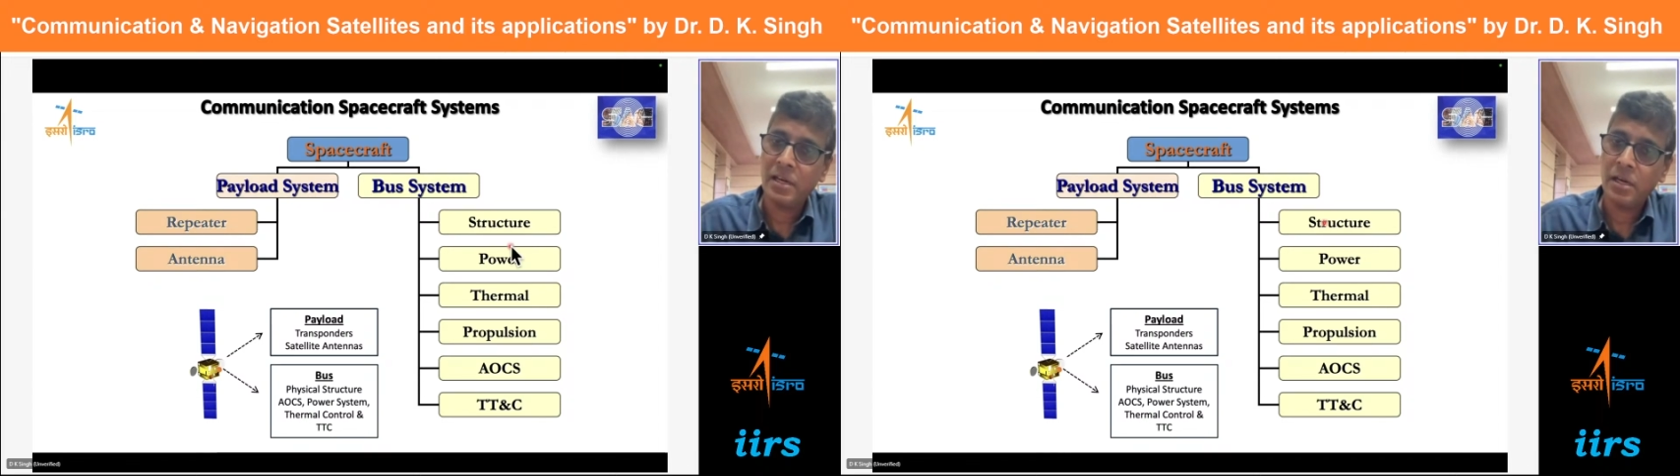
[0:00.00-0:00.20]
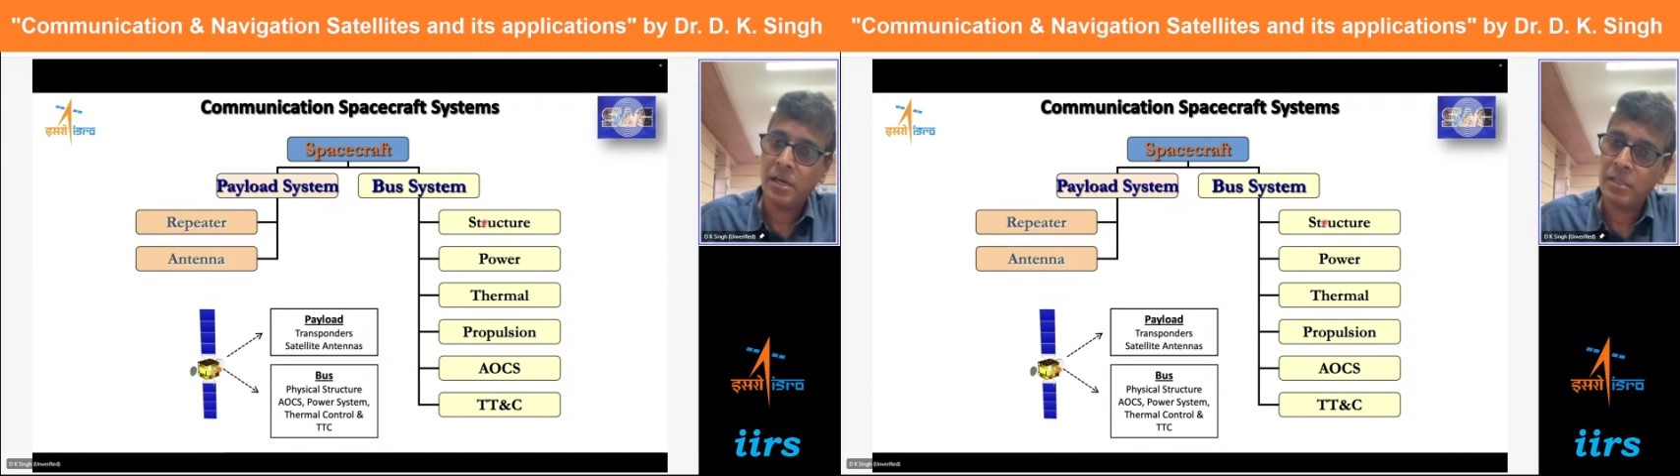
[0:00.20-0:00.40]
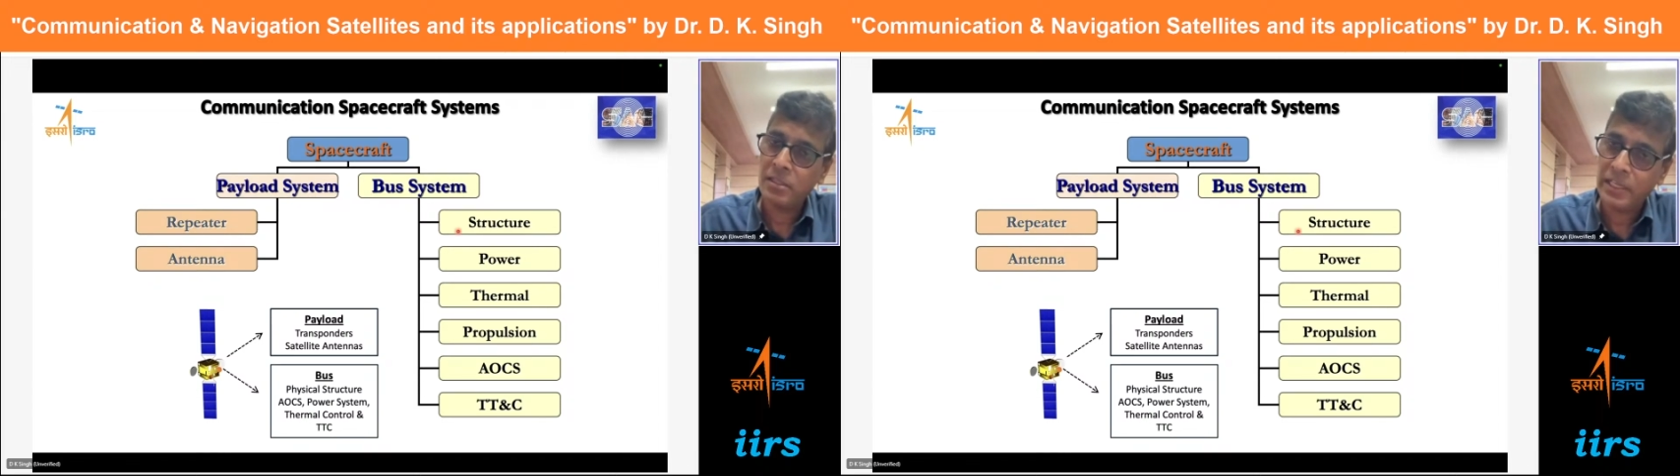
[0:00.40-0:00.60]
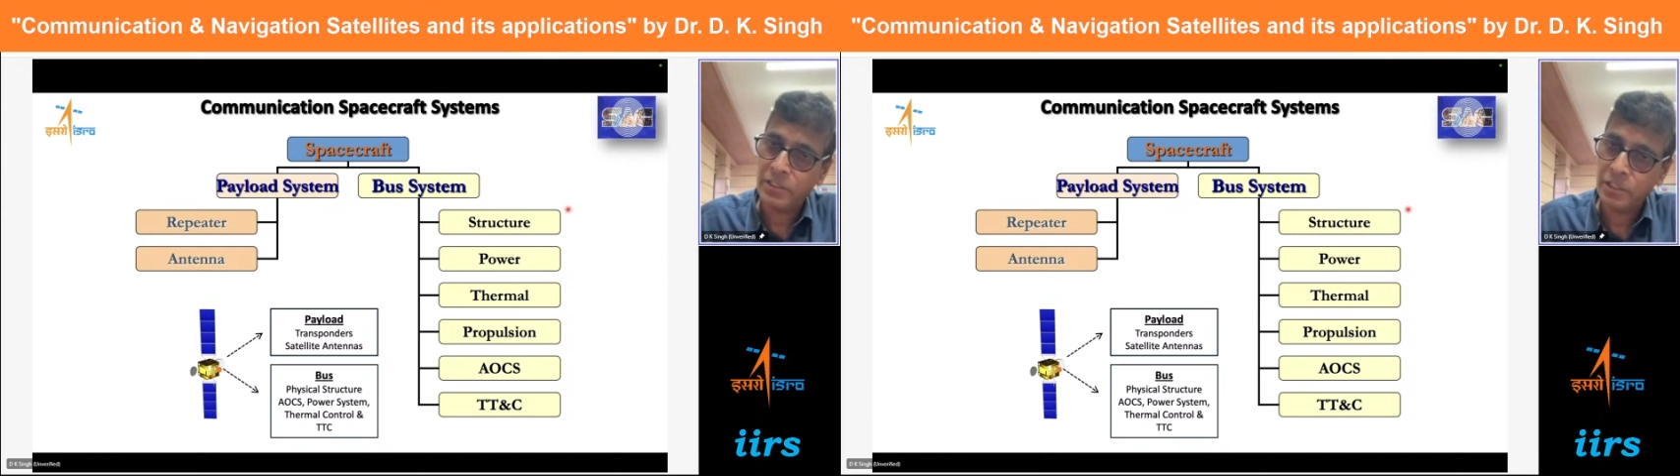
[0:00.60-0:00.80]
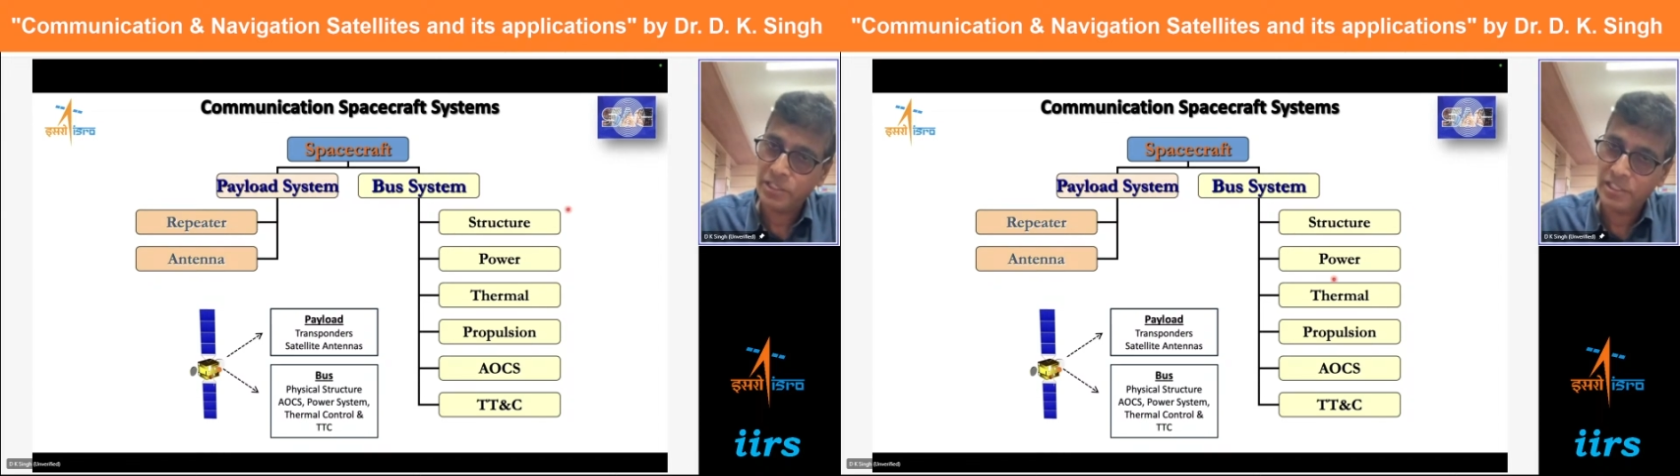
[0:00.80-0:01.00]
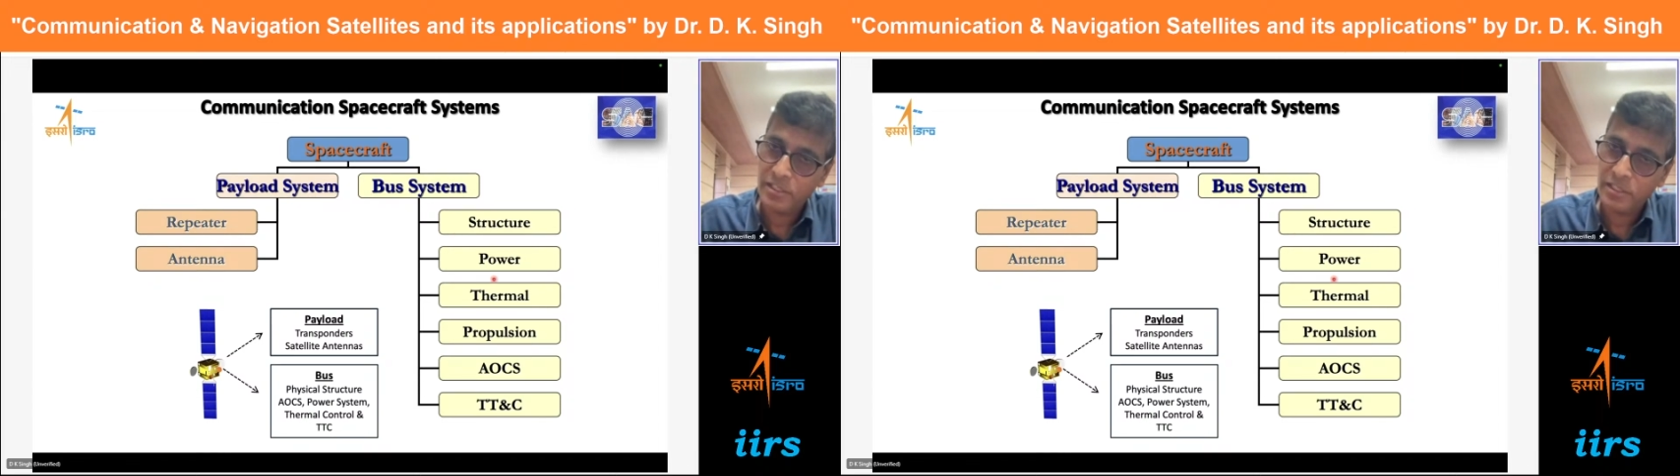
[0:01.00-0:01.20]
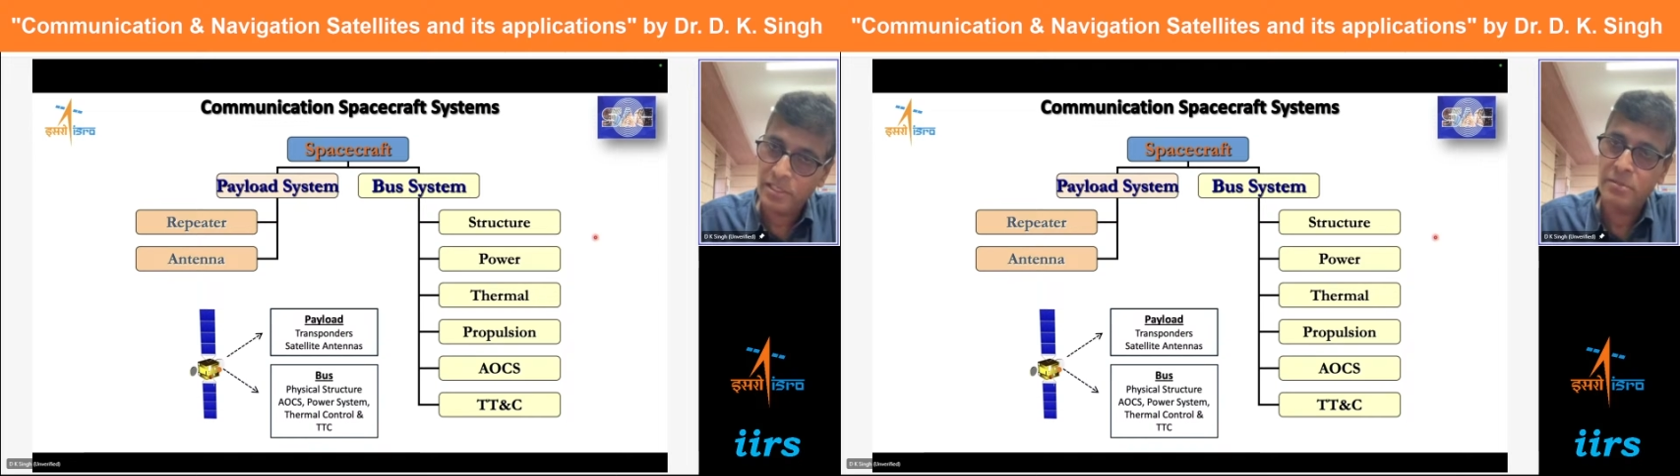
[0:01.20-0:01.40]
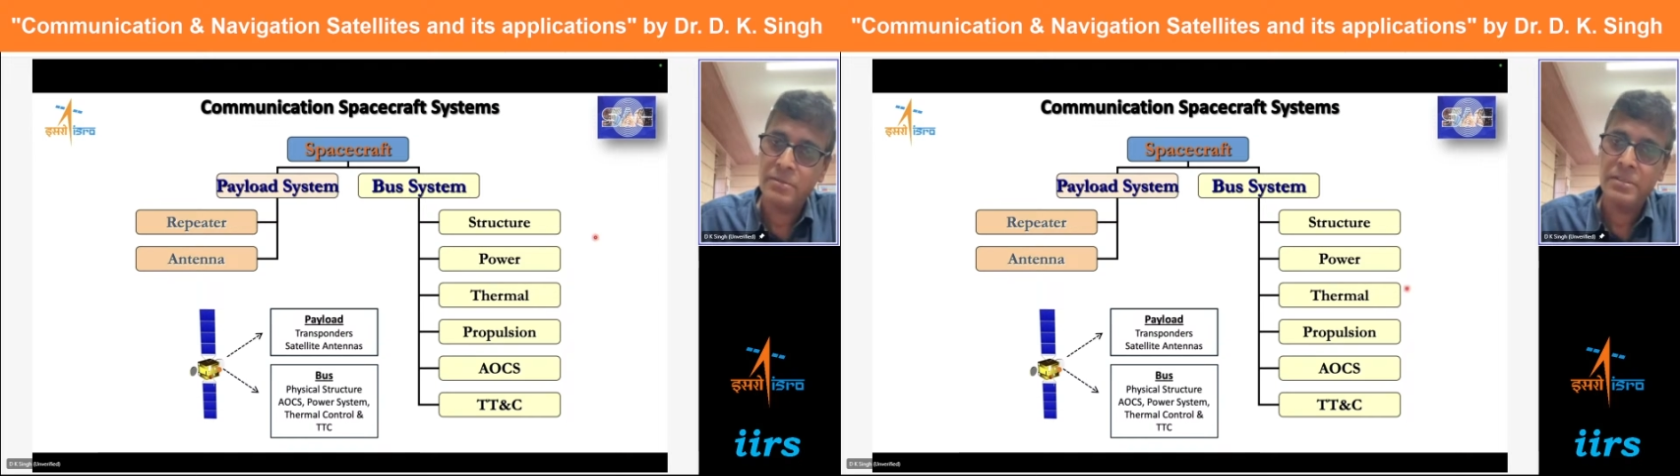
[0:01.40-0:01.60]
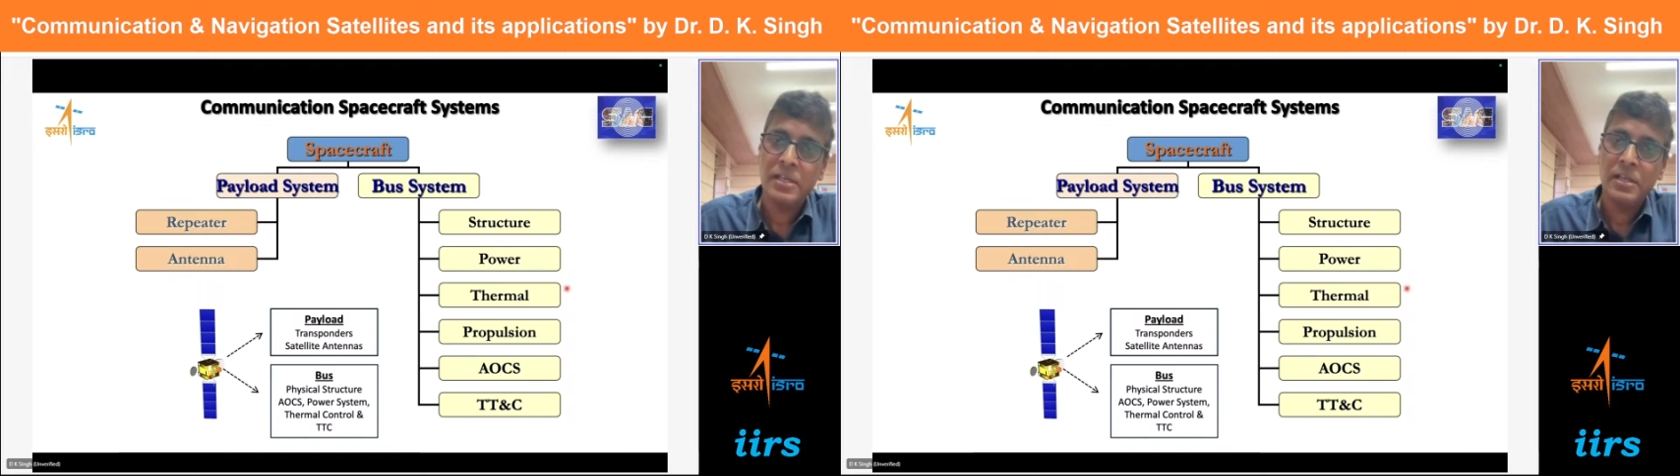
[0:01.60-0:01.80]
all the accessories,